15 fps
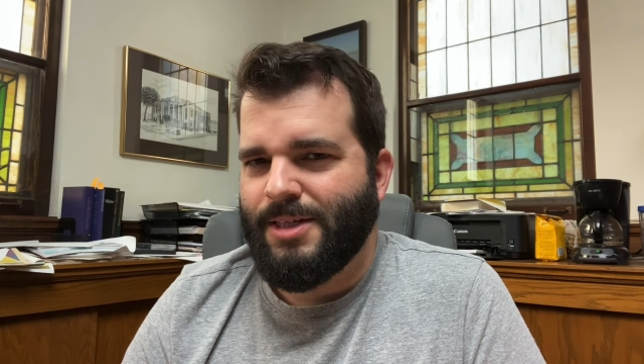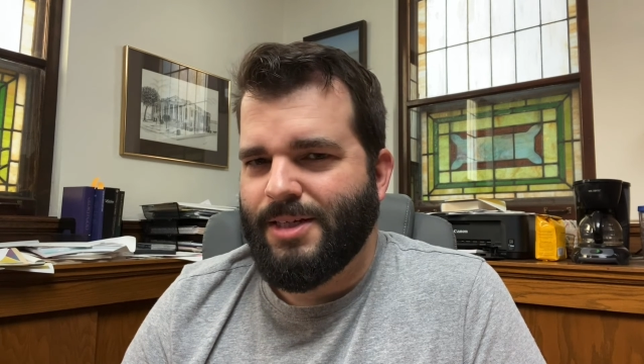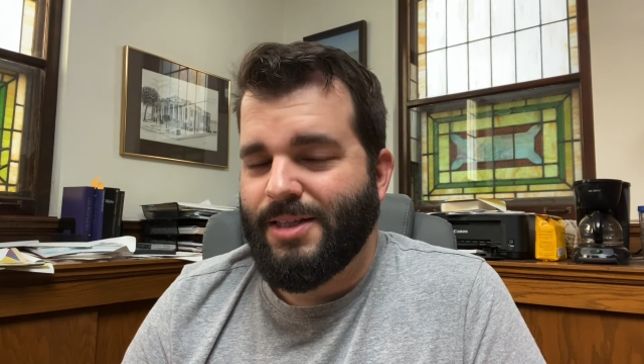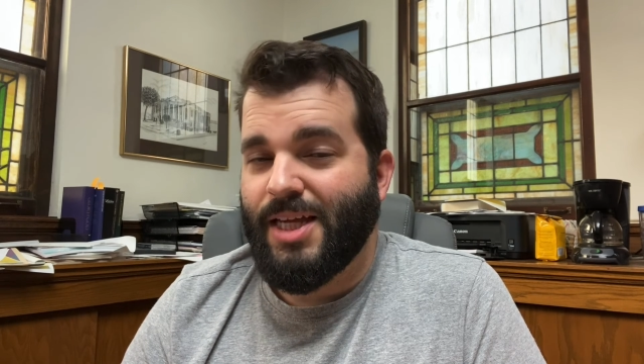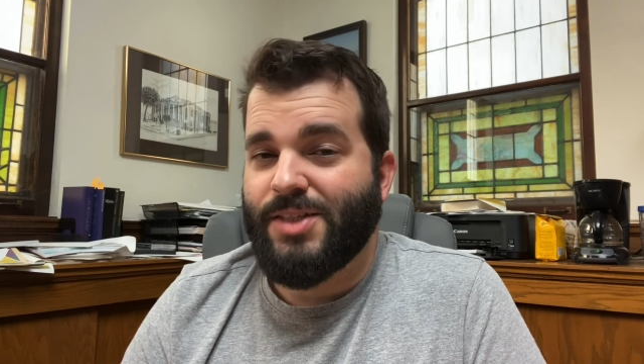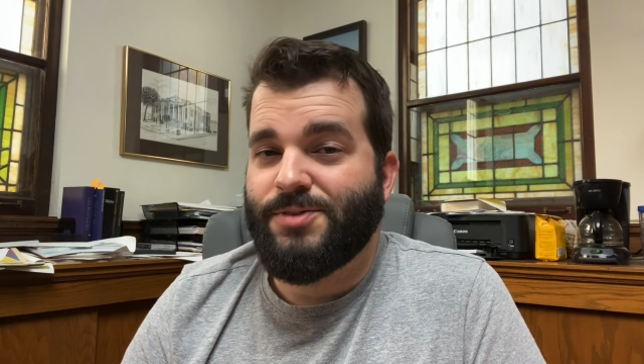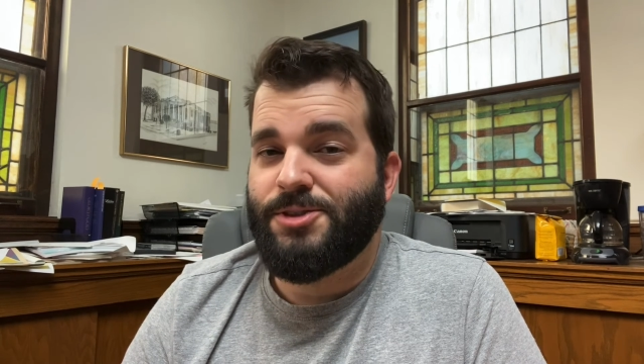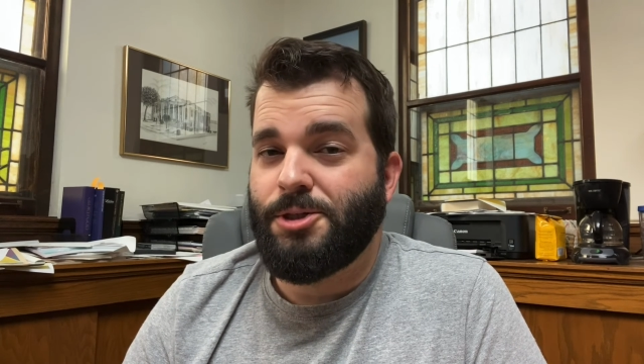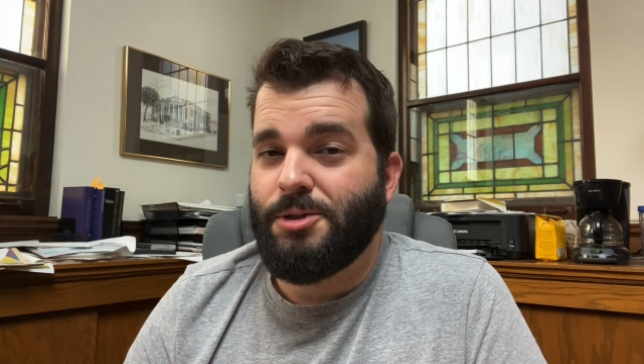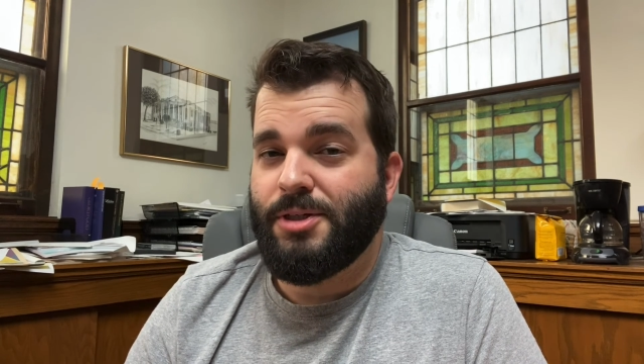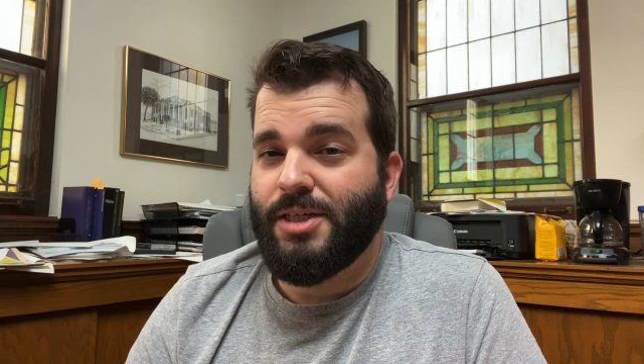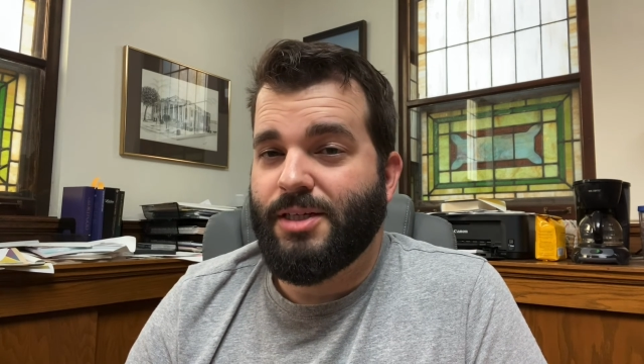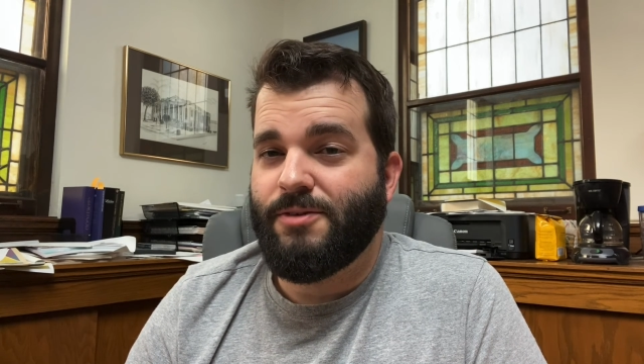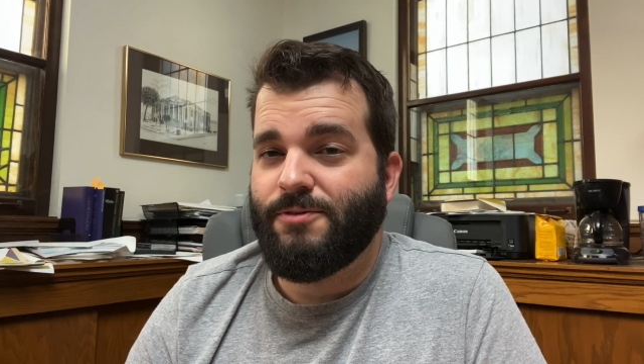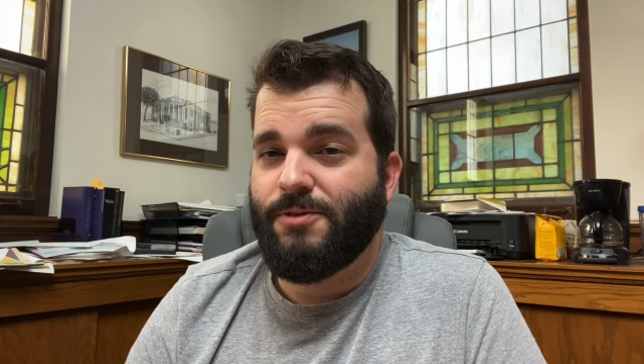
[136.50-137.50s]
Thanks for tuning
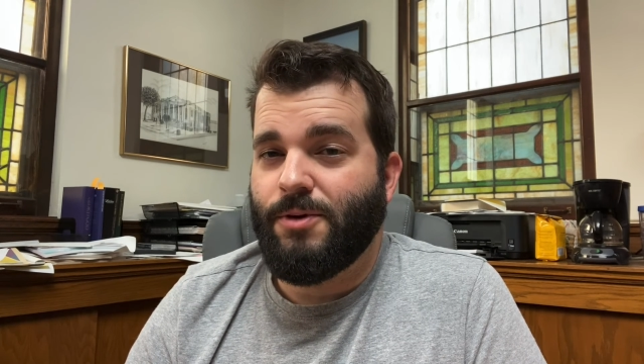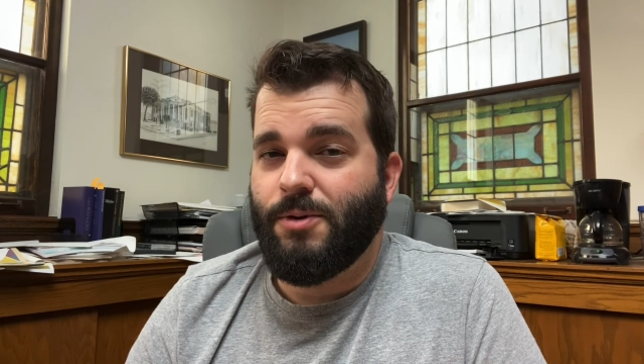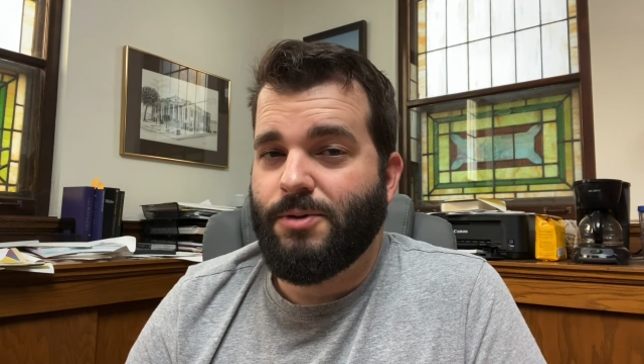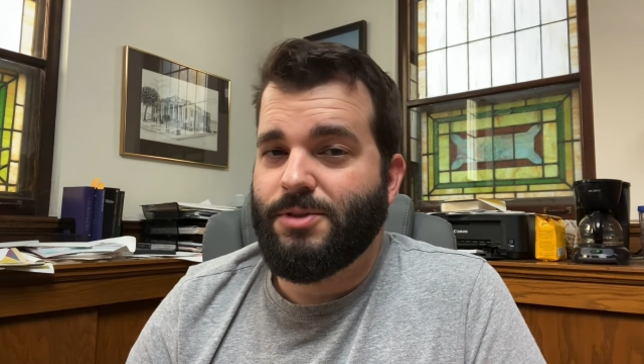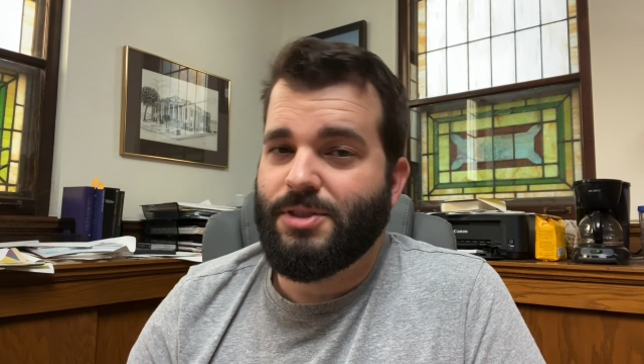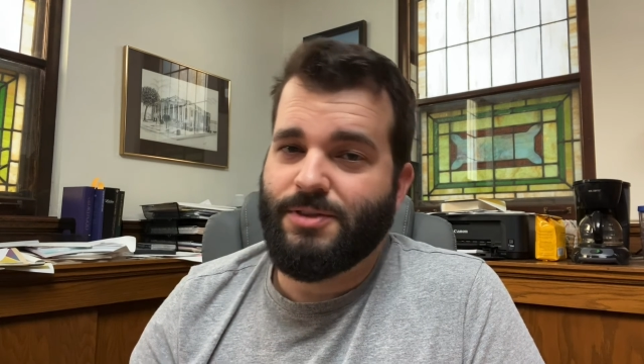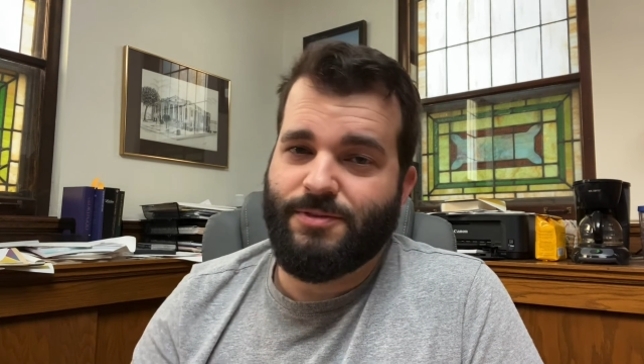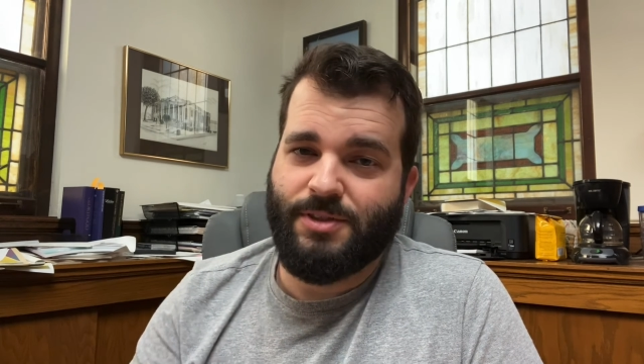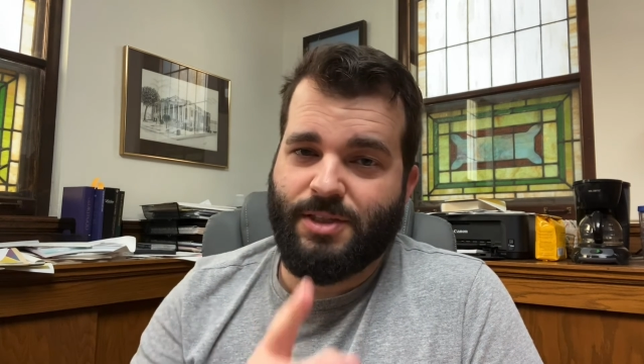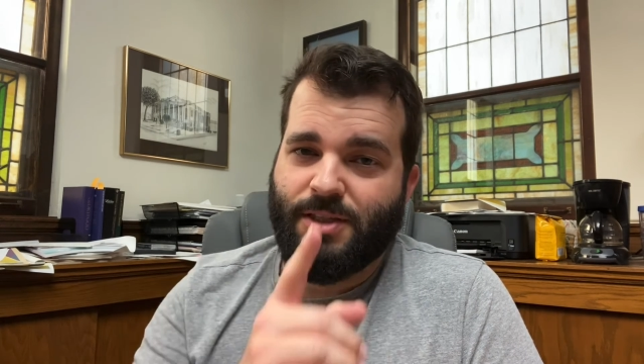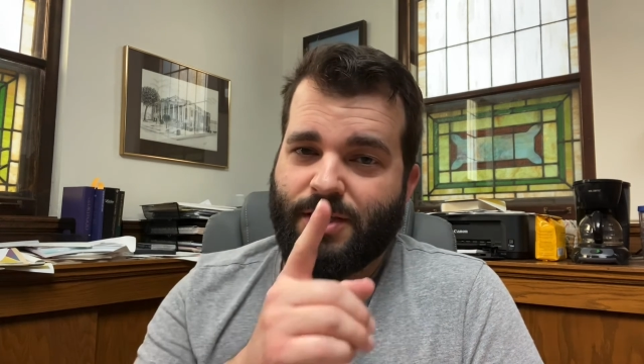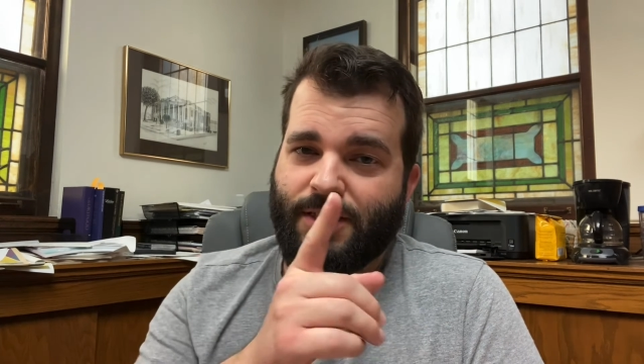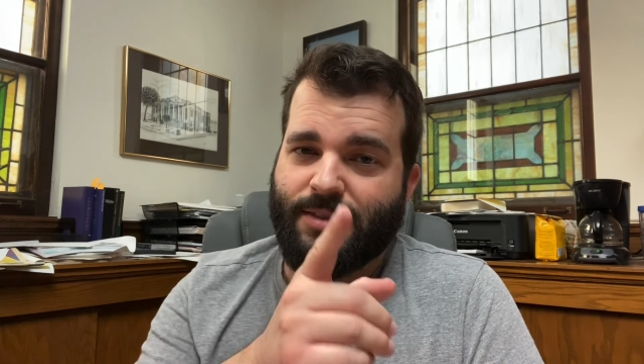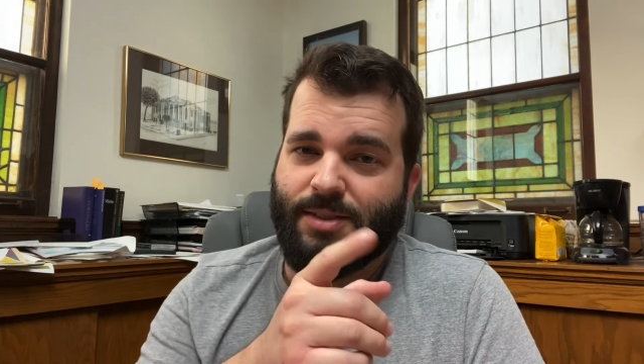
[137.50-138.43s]
in, folks. If you think